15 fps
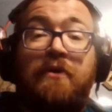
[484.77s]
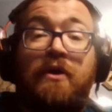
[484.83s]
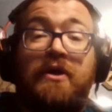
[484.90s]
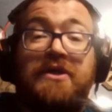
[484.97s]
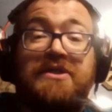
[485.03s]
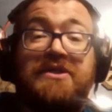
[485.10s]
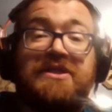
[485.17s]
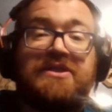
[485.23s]

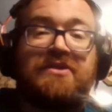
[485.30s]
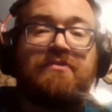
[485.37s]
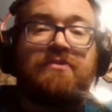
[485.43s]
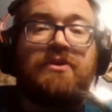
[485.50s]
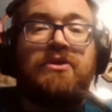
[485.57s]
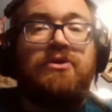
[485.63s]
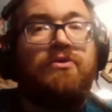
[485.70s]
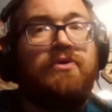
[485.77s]
party
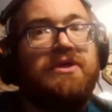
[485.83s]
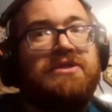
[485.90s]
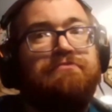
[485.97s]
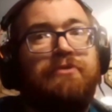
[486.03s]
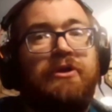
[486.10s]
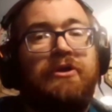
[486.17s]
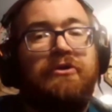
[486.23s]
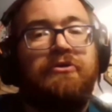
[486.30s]
system. And
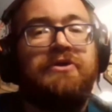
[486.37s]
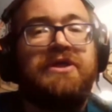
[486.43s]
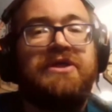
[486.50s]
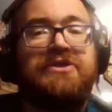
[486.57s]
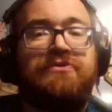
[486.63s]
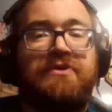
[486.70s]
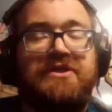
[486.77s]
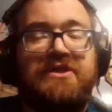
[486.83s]
U.S. political
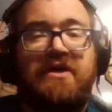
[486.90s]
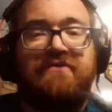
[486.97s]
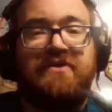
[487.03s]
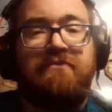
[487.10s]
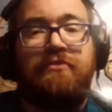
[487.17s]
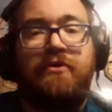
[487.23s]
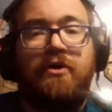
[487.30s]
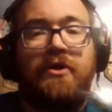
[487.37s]
history is
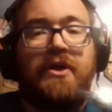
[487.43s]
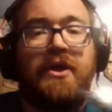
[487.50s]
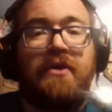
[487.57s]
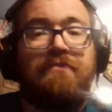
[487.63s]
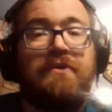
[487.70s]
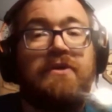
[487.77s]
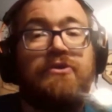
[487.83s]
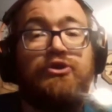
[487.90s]
often broken
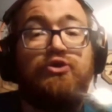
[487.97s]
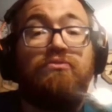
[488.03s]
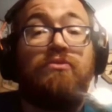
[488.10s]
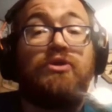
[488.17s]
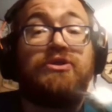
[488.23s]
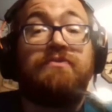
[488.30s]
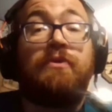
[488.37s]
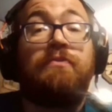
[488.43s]
up into
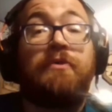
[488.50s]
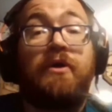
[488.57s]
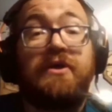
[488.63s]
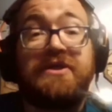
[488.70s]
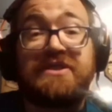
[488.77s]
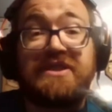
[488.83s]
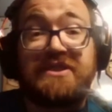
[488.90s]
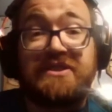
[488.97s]
multiple
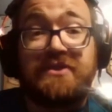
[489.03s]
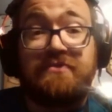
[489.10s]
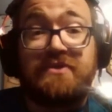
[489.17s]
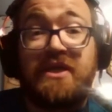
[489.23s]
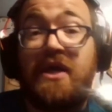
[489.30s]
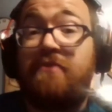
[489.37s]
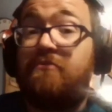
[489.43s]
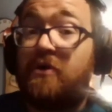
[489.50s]
party
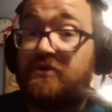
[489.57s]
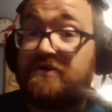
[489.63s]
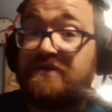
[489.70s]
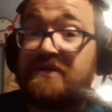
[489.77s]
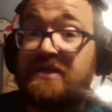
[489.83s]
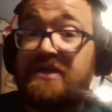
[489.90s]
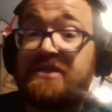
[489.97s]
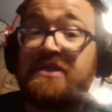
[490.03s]
systems, and
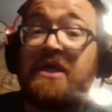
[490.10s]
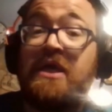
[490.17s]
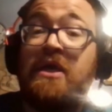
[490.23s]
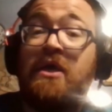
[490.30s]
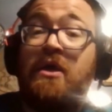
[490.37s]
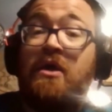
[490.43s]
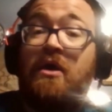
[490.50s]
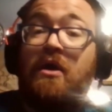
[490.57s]
most of these
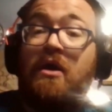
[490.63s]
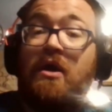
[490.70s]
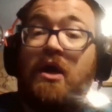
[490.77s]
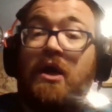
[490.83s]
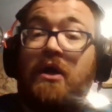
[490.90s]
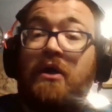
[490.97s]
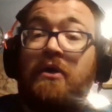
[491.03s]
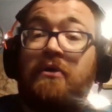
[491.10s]

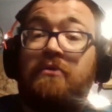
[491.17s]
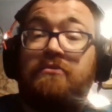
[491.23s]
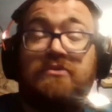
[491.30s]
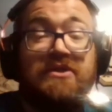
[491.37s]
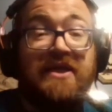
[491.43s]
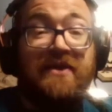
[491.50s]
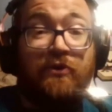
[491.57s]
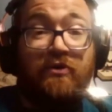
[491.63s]
are
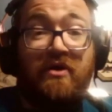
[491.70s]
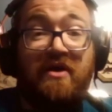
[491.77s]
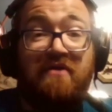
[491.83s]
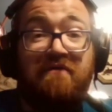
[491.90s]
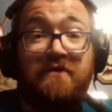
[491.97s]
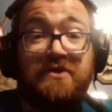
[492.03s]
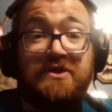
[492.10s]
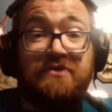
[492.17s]

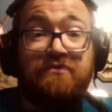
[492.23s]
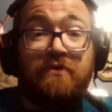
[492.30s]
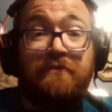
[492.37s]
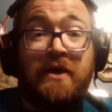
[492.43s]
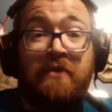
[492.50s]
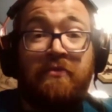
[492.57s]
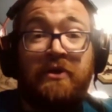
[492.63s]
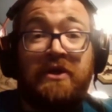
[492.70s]
Democrat versus
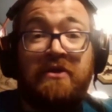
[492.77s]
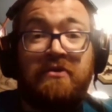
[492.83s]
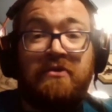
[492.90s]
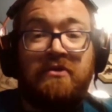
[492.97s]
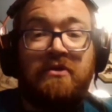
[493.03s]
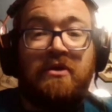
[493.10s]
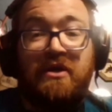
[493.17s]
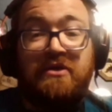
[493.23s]

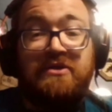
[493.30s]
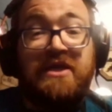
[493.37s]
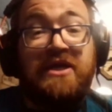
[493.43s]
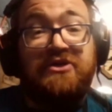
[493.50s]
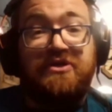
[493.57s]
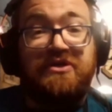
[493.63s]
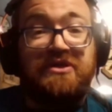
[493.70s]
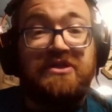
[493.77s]
Republican. There's
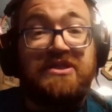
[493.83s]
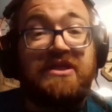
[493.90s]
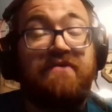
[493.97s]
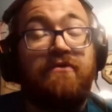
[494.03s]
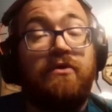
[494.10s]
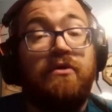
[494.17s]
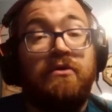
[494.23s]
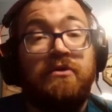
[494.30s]
actually
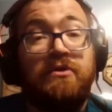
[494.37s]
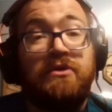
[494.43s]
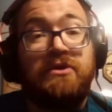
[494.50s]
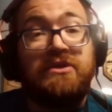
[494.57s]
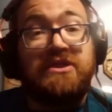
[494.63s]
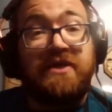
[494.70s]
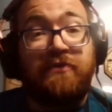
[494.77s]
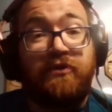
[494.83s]
several
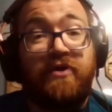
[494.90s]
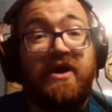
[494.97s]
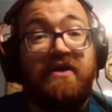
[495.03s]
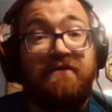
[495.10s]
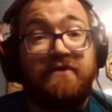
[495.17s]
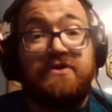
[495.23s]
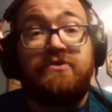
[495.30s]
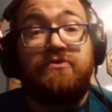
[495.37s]

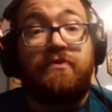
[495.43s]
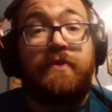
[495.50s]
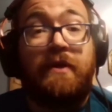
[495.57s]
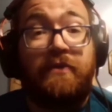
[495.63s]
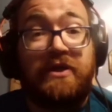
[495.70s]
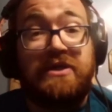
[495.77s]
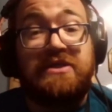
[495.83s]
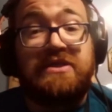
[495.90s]
Democratic versus
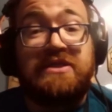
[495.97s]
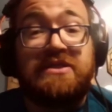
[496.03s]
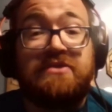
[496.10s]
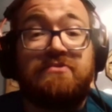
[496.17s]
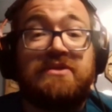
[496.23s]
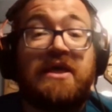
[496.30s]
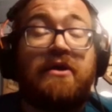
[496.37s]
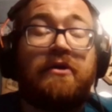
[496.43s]
Republican
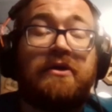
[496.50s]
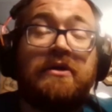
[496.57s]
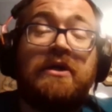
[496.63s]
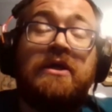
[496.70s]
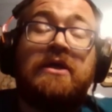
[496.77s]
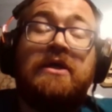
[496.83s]
systems that are